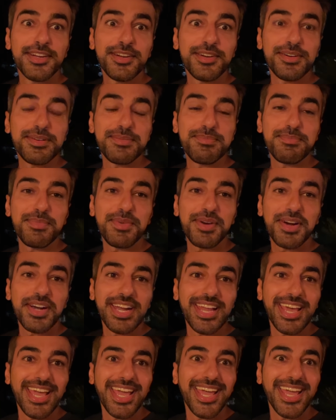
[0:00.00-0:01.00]
Good
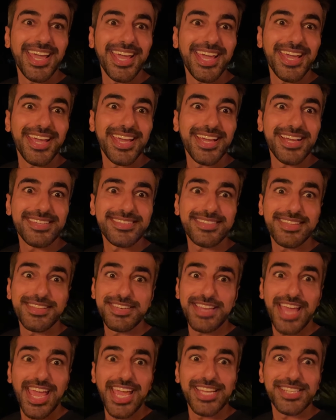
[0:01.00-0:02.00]
morning. It's a
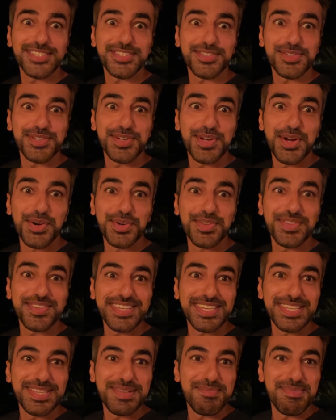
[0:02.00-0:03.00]
day to go
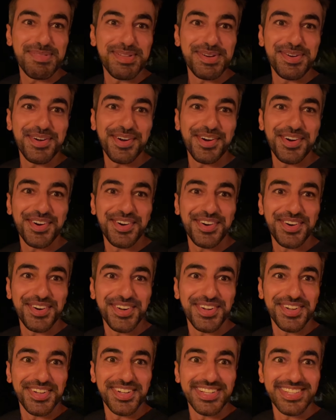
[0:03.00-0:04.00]
see the blue
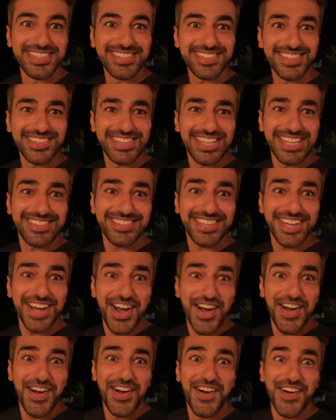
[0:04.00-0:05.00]
hole. So let's
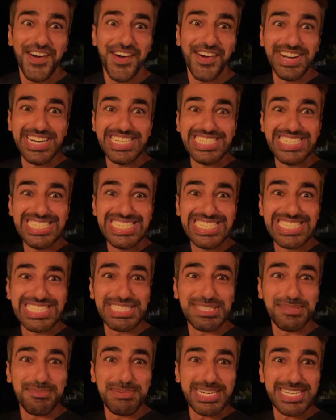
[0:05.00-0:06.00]
go.
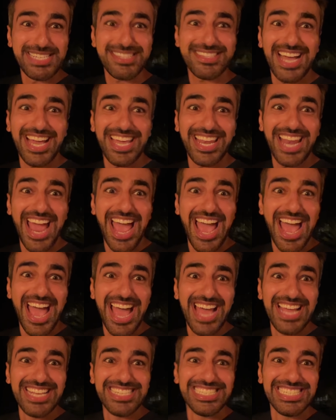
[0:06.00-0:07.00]
Super excited.